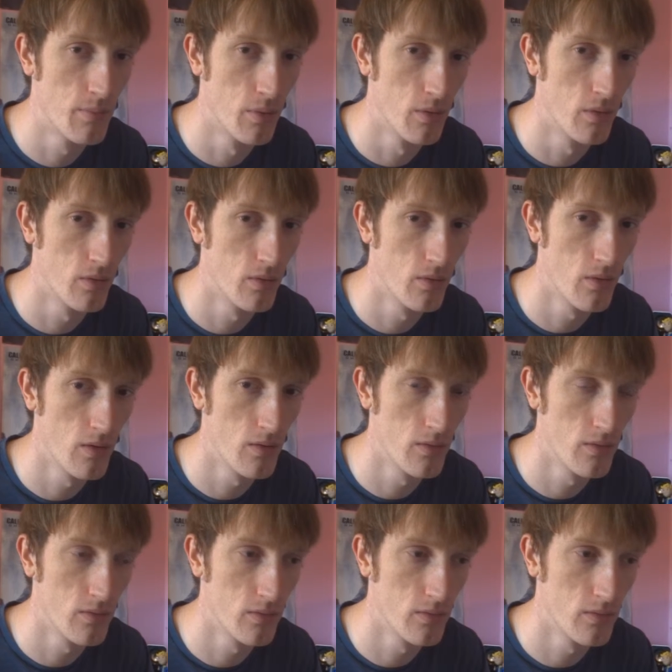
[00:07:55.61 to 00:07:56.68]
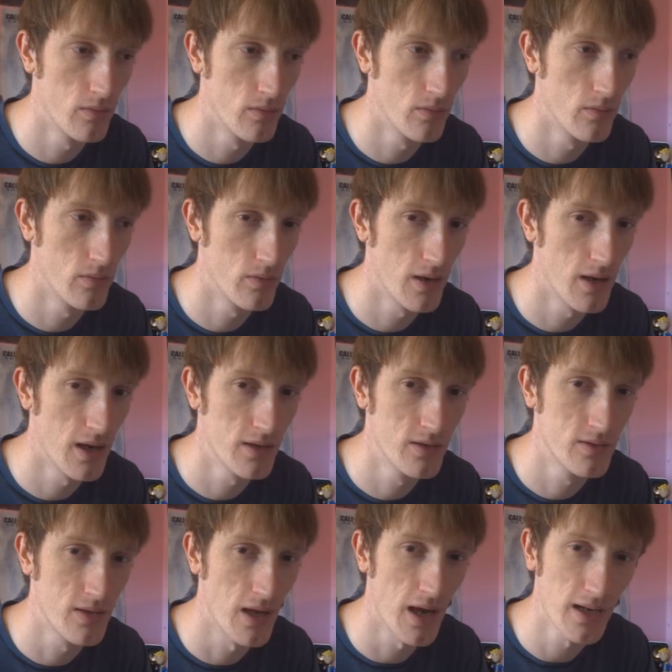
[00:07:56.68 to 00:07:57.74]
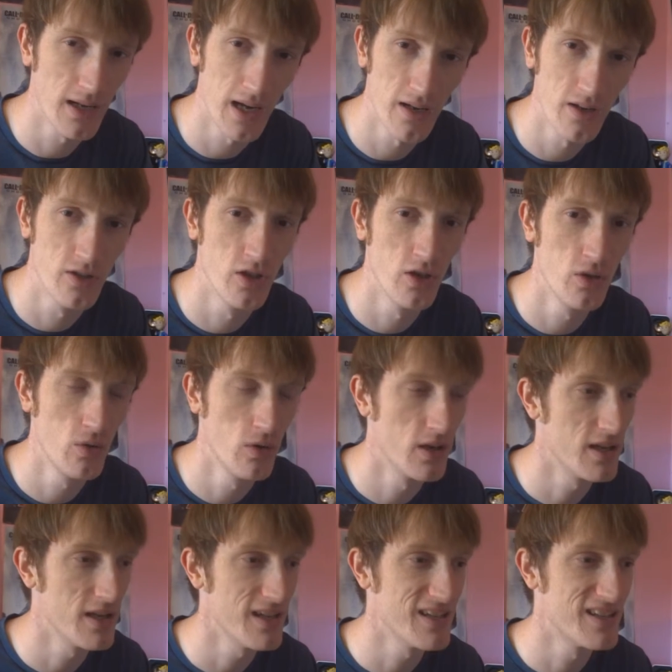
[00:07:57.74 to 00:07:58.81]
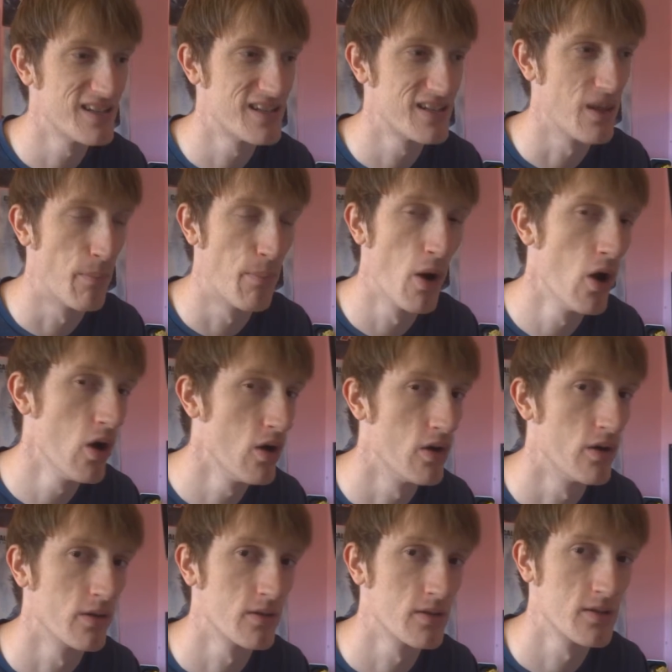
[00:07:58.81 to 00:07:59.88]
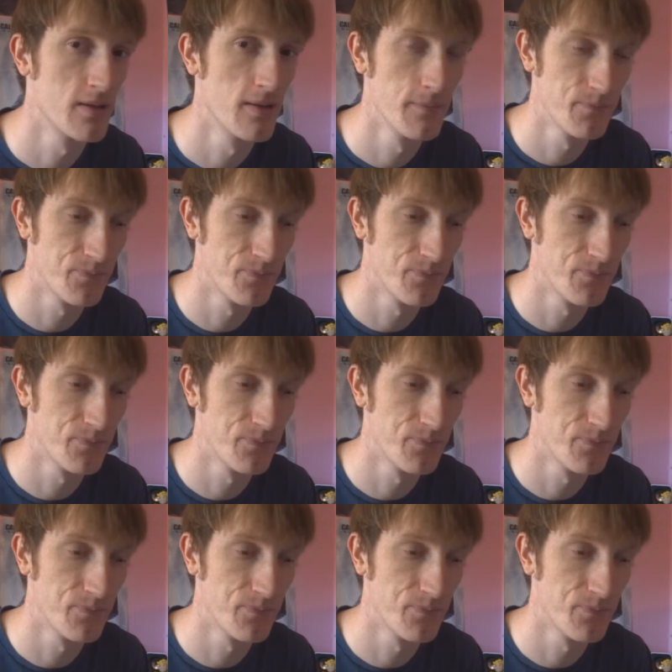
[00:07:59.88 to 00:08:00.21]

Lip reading: but I kind of do, is the perks.